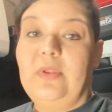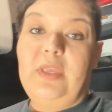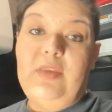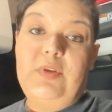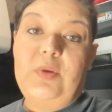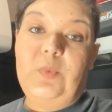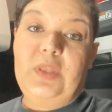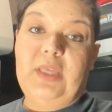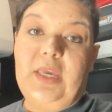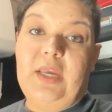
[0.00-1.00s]
even with
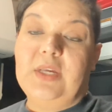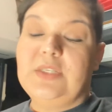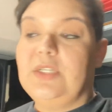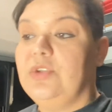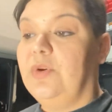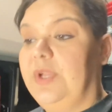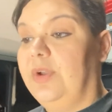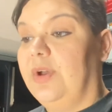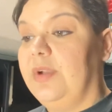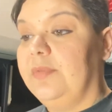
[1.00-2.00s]
the chaos that's going
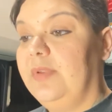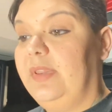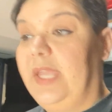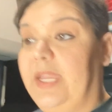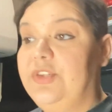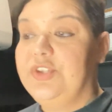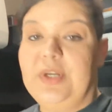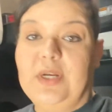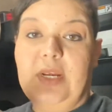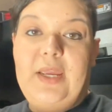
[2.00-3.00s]
on,
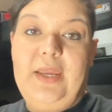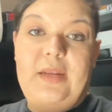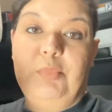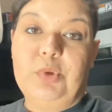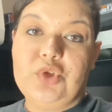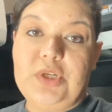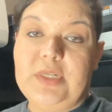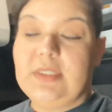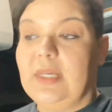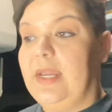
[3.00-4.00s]
danger and bullshit
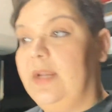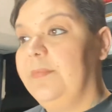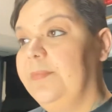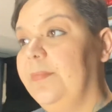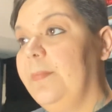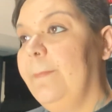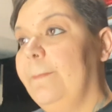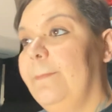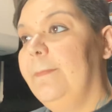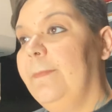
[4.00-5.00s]
aside,
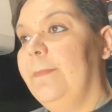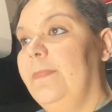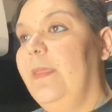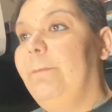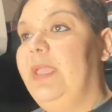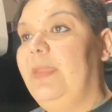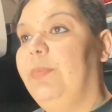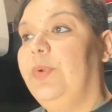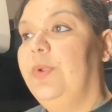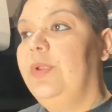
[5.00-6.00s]

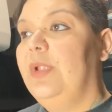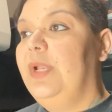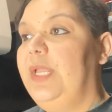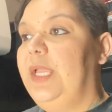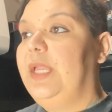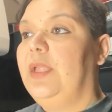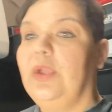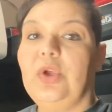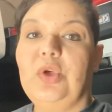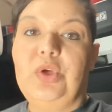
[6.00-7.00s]
people need
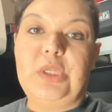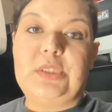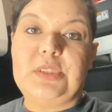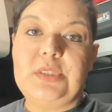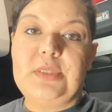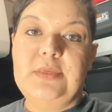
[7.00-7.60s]
goods.